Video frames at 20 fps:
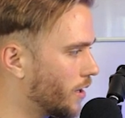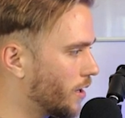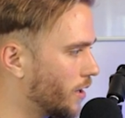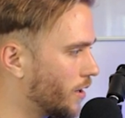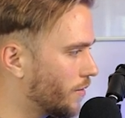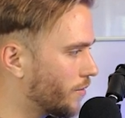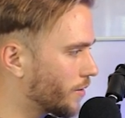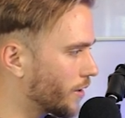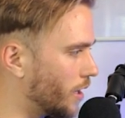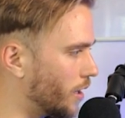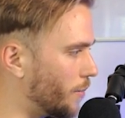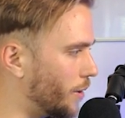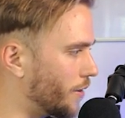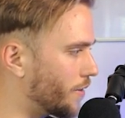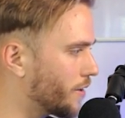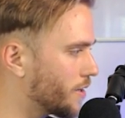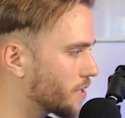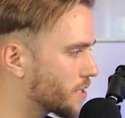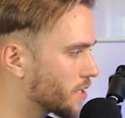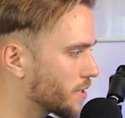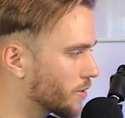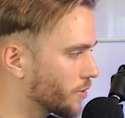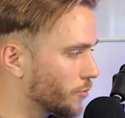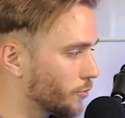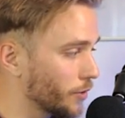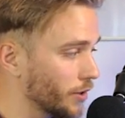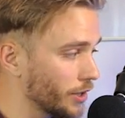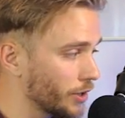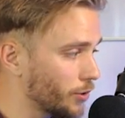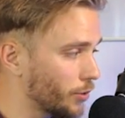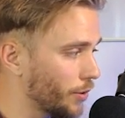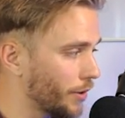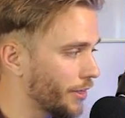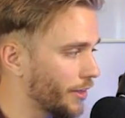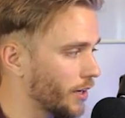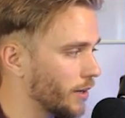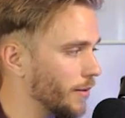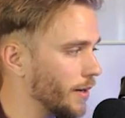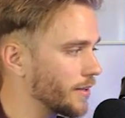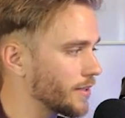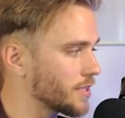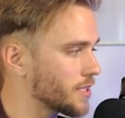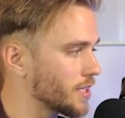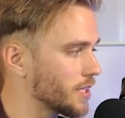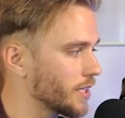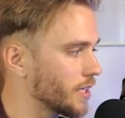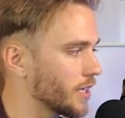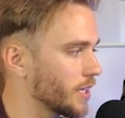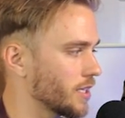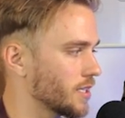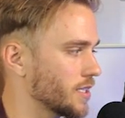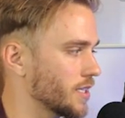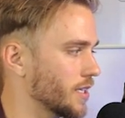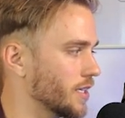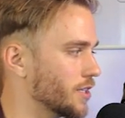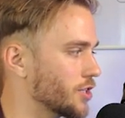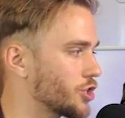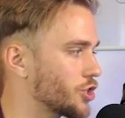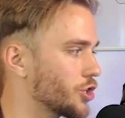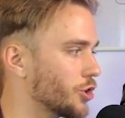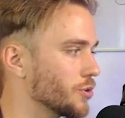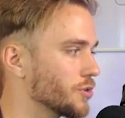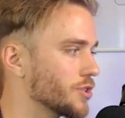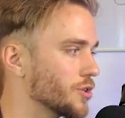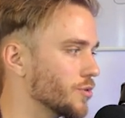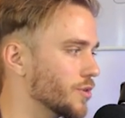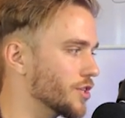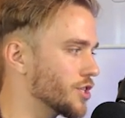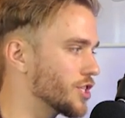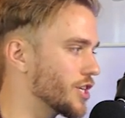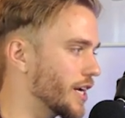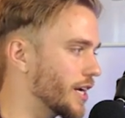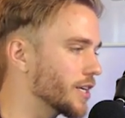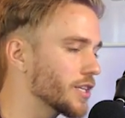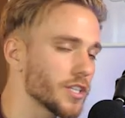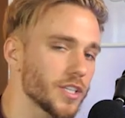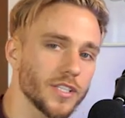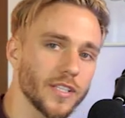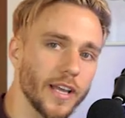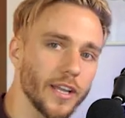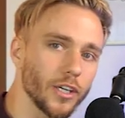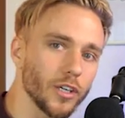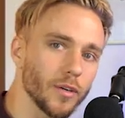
Forgot about this. The really cool thing about the CDK is it shows you the changes that you're